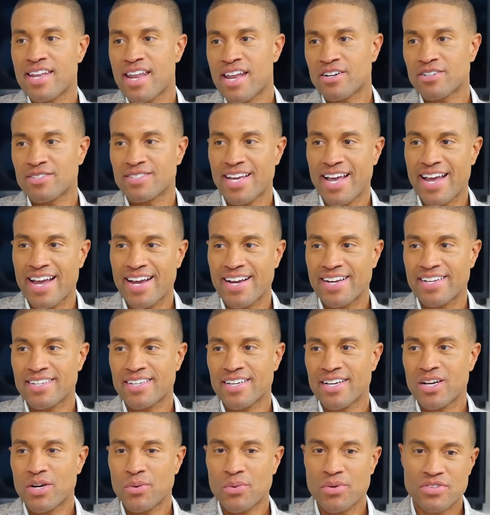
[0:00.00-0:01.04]
and entertained
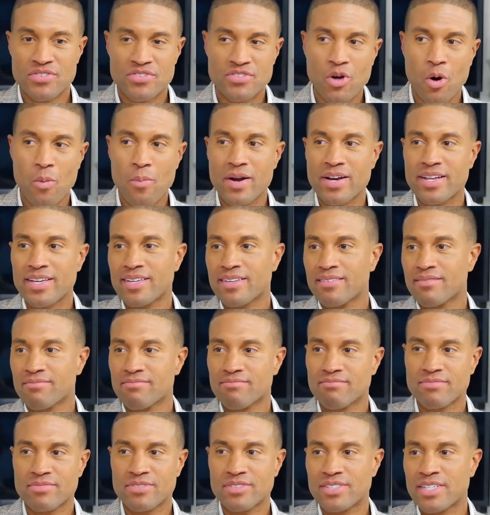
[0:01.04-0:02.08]
with so many
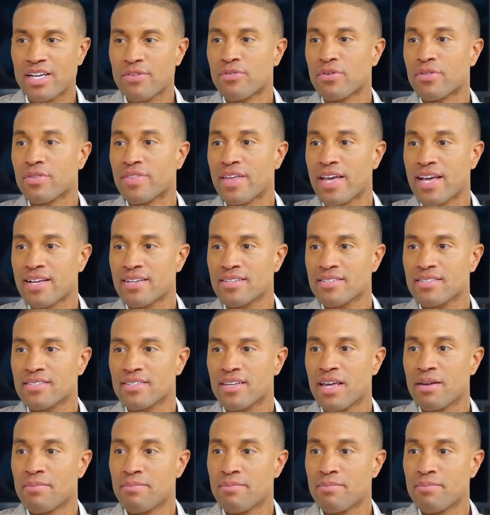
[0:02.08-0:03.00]
different things